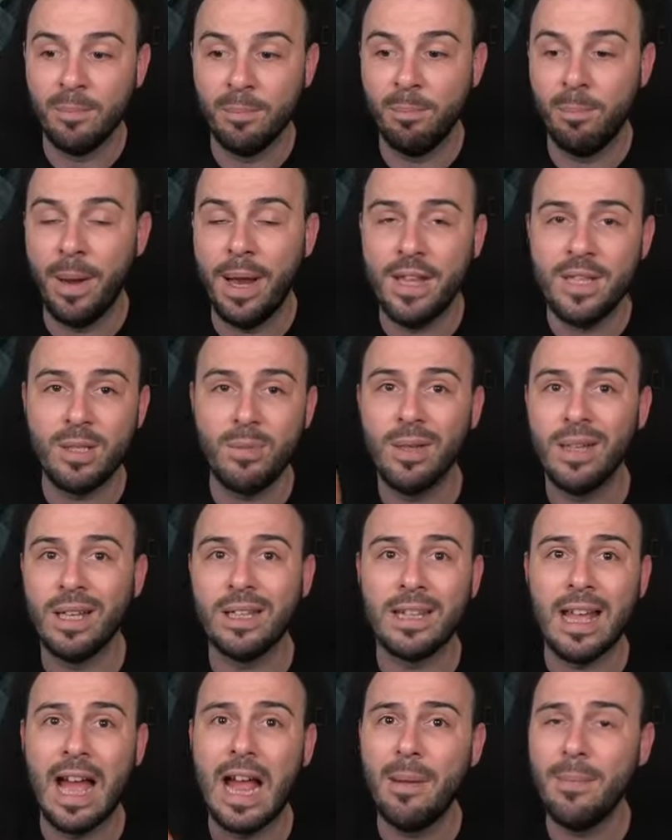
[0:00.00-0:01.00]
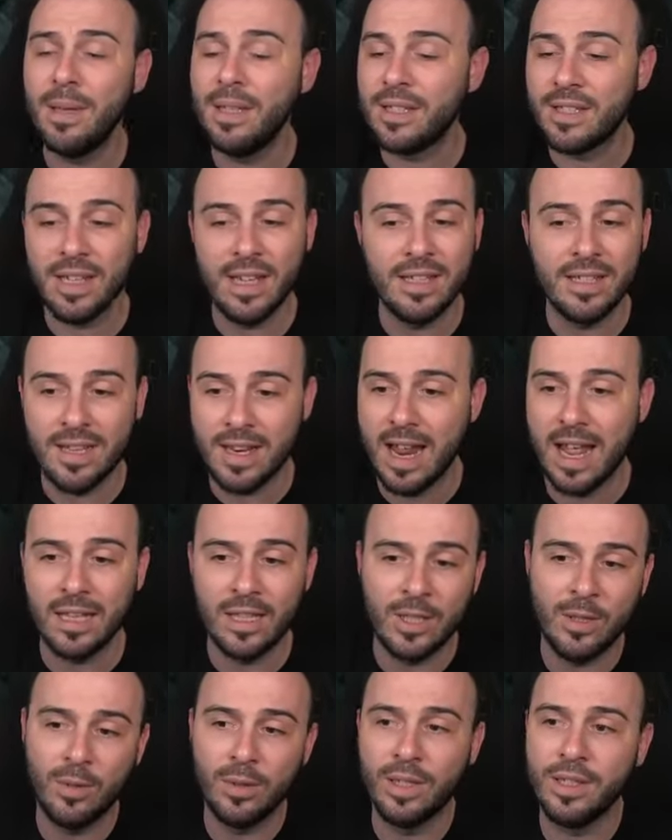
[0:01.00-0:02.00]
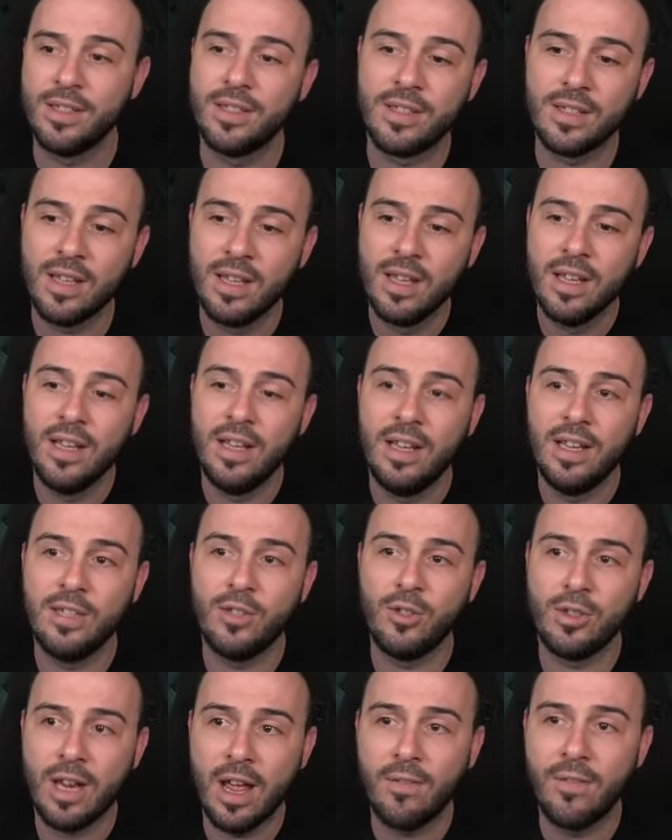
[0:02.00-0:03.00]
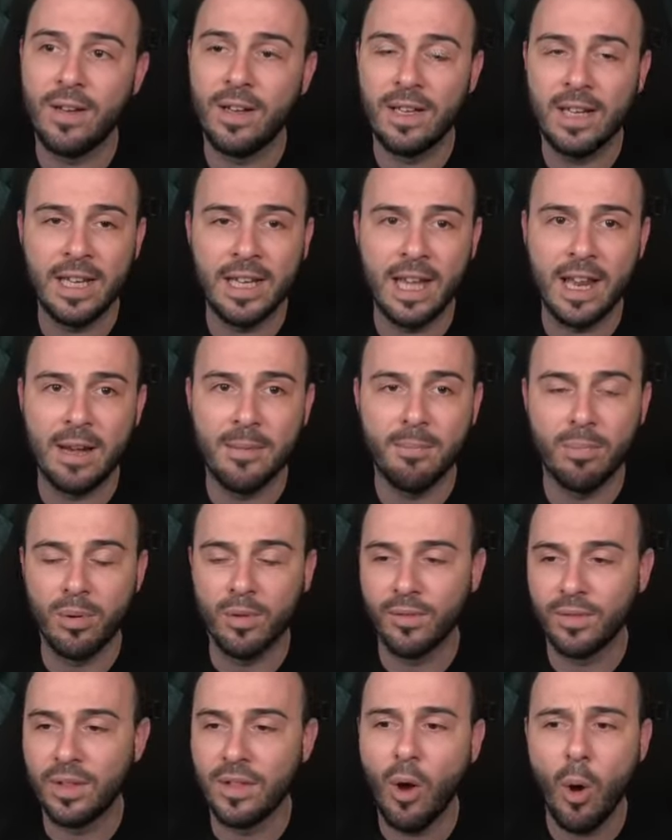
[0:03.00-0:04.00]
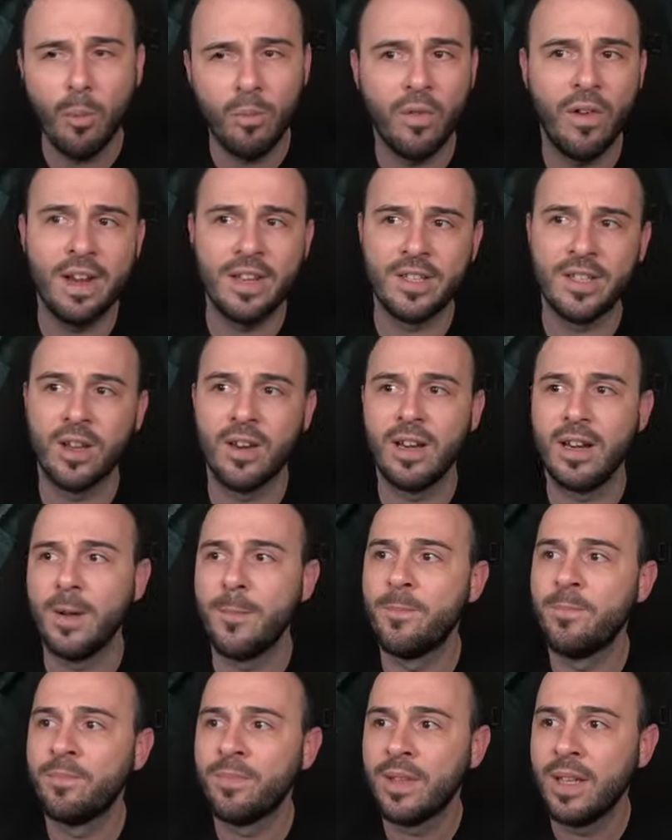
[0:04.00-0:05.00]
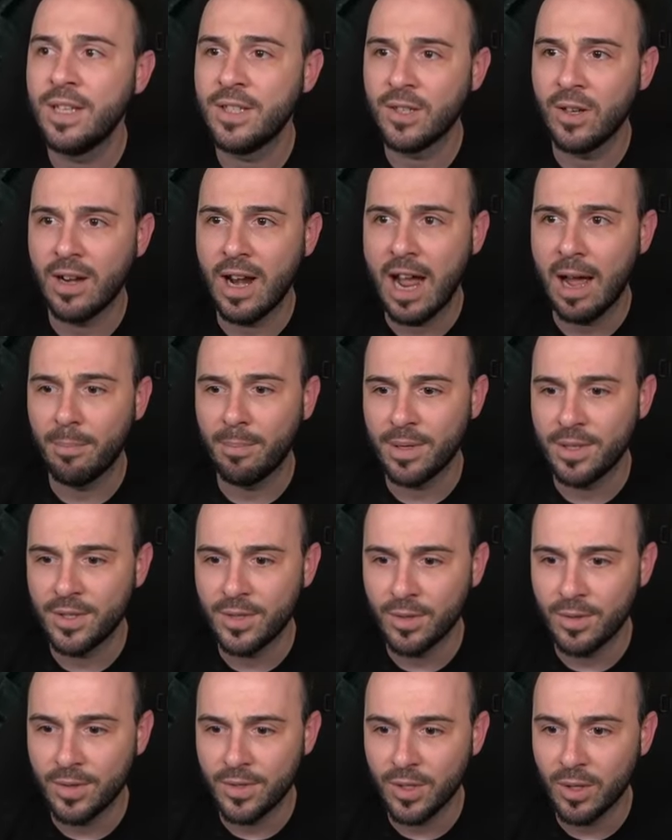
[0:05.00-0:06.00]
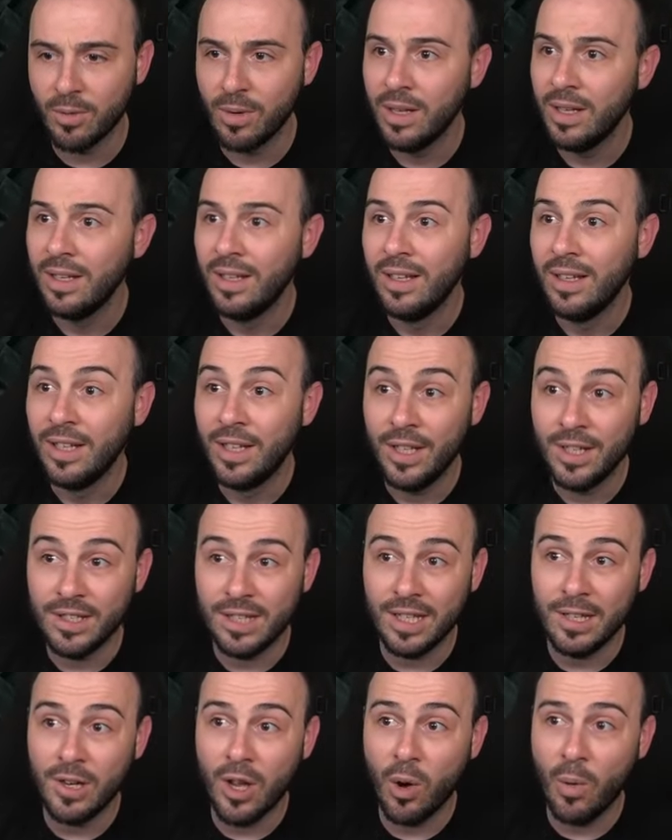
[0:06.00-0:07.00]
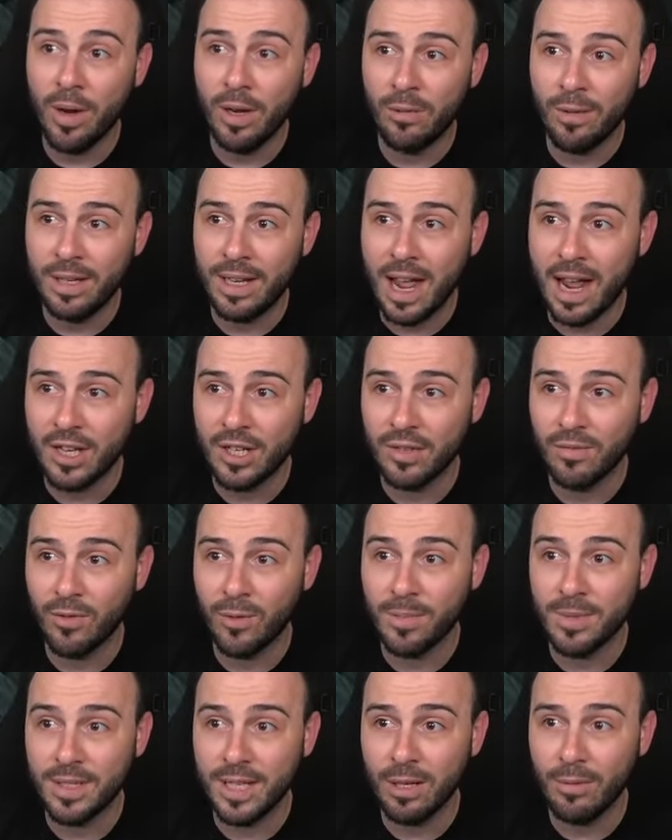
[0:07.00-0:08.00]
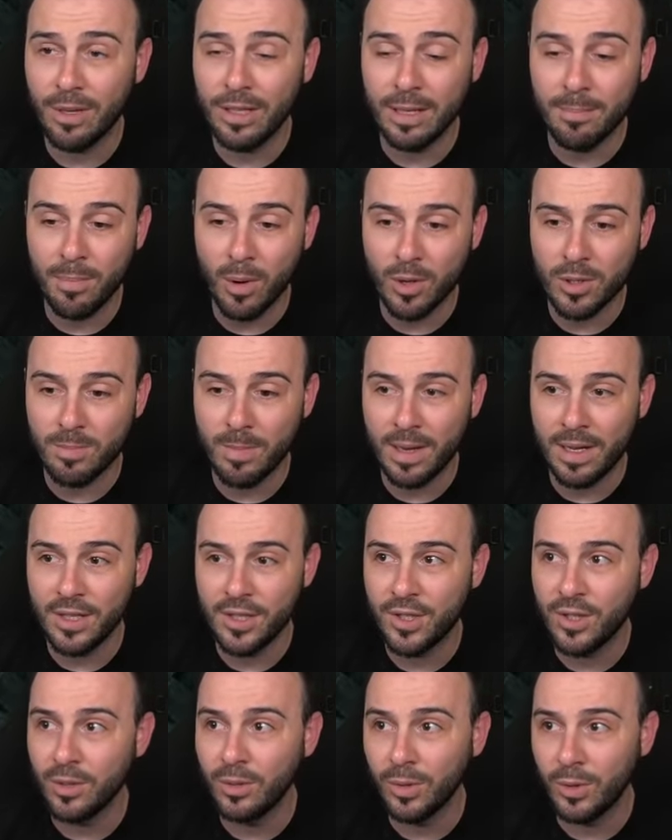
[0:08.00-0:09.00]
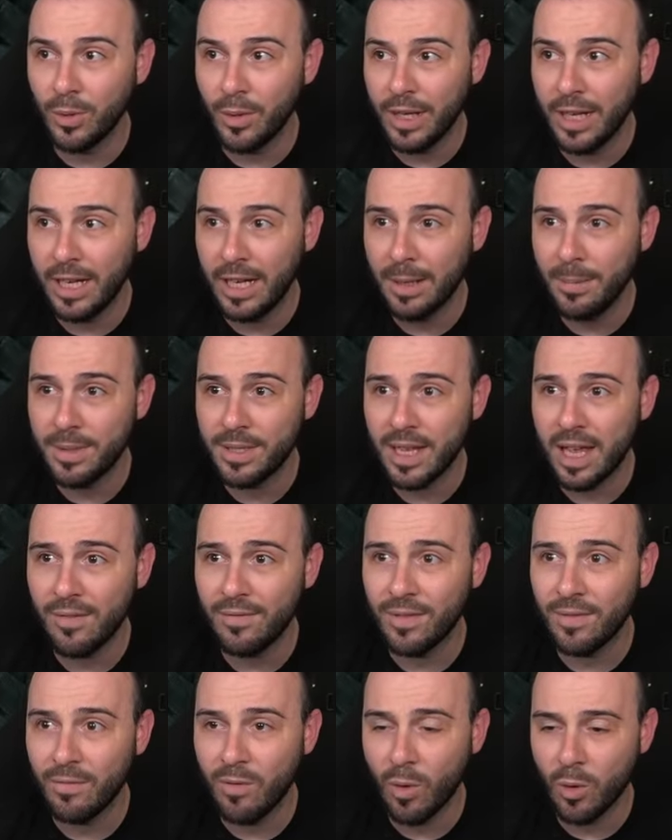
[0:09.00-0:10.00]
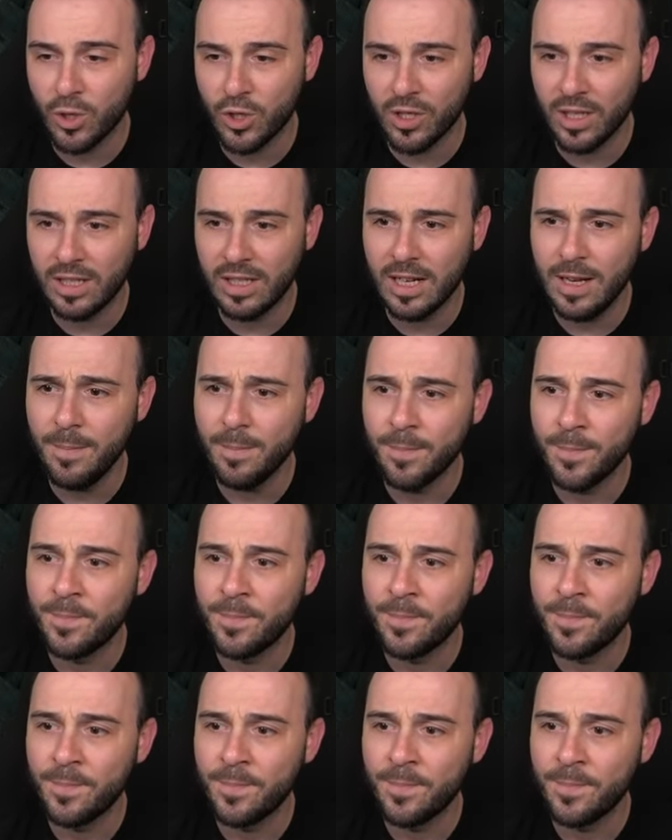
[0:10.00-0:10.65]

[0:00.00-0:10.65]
based with the time is is not good it's it should definitely get improved hopefully it's gonna it's gonna happen soon so you see no heal reduction from sigrid the boss managed to to heal himself unfortunately